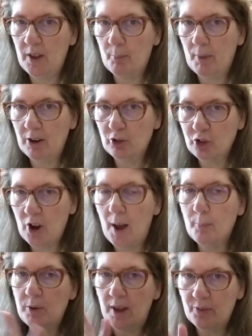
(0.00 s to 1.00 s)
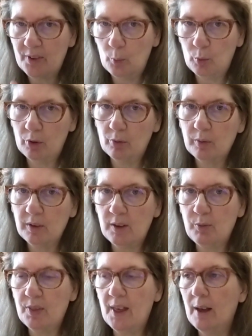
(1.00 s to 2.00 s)
in my shop, yes, it will
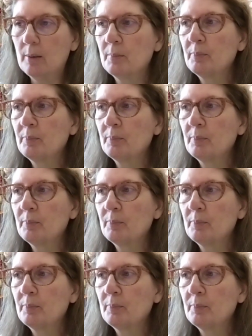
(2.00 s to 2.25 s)
give you that.